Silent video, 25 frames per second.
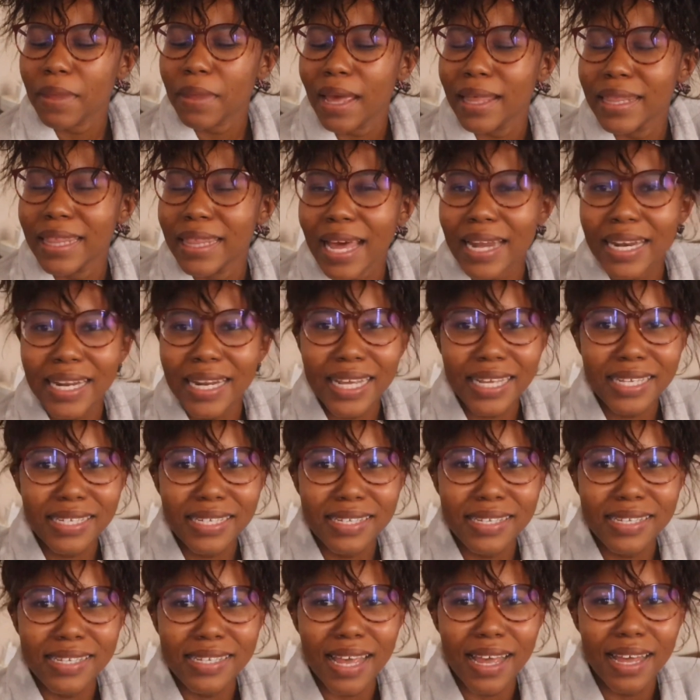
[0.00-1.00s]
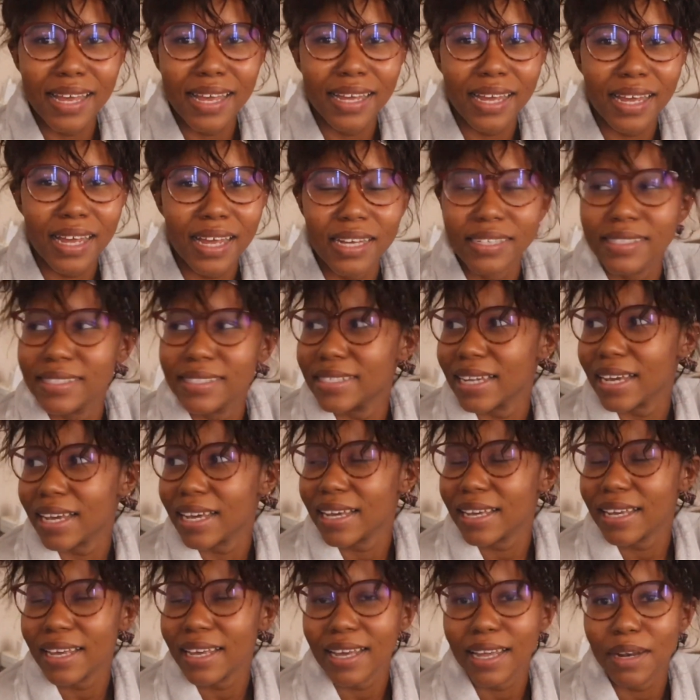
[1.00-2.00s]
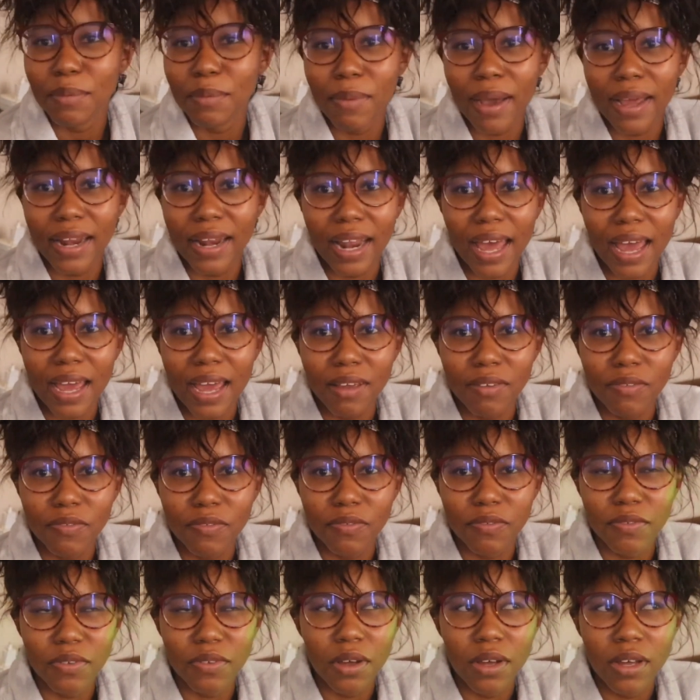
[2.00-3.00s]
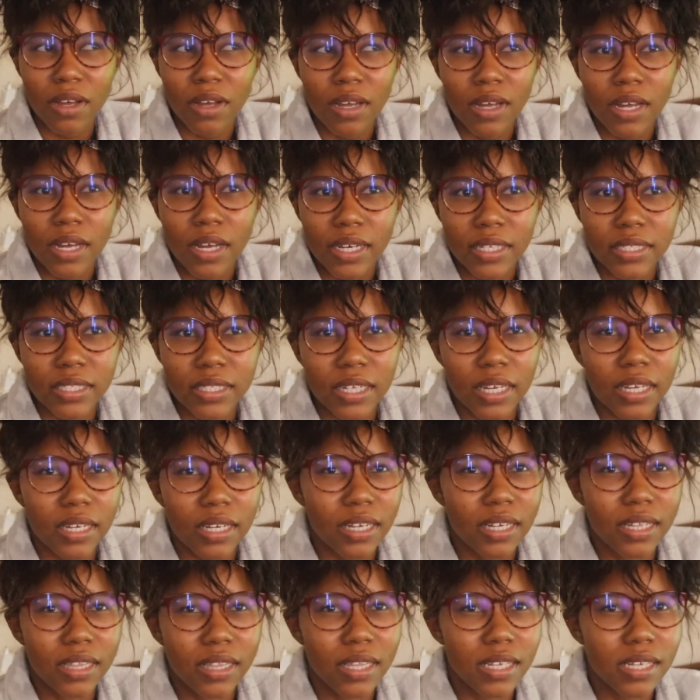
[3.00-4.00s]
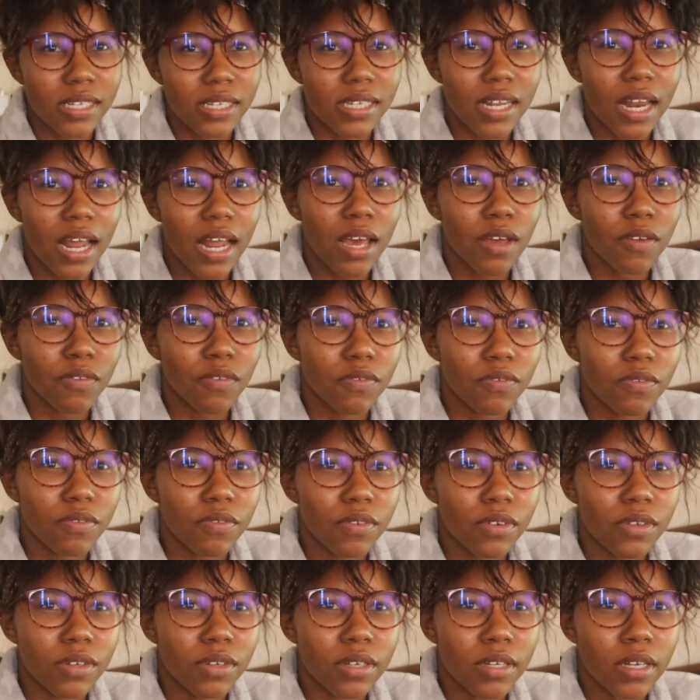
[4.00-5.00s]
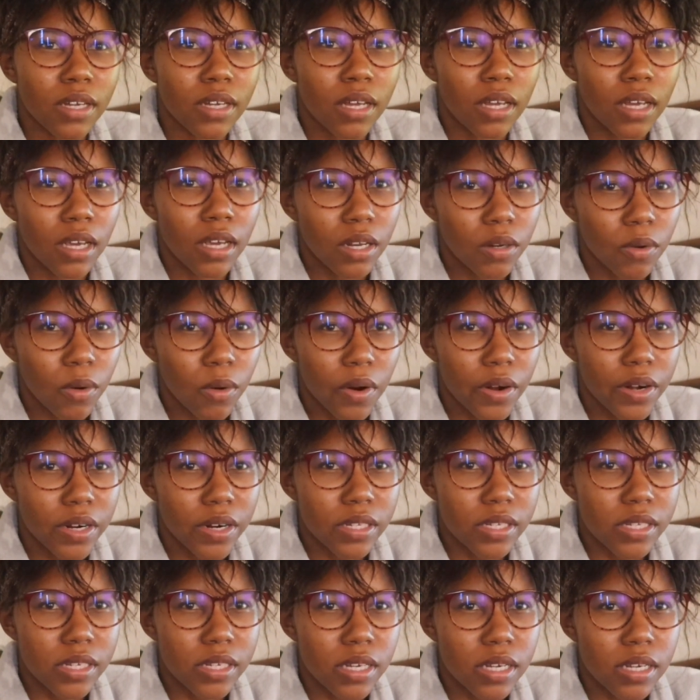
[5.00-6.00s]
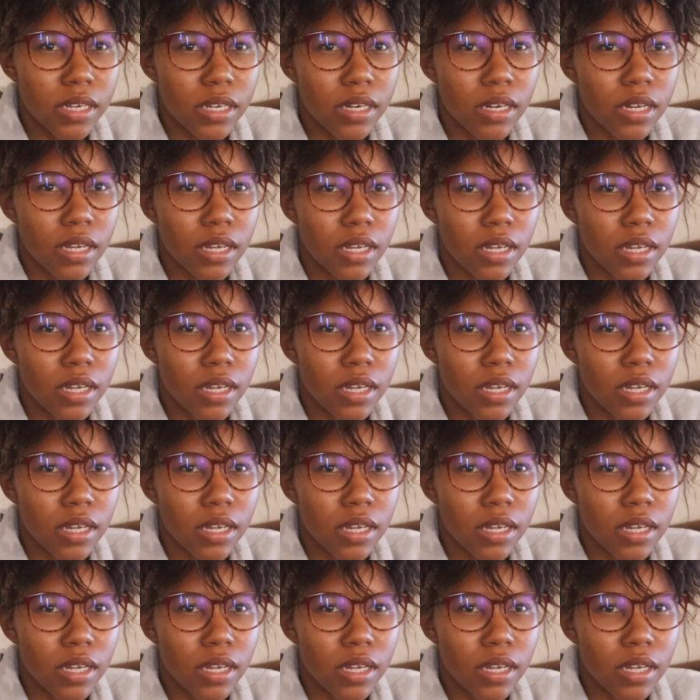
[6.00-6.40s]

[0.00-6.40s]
that is a day in my life, a day in this life in quarantine.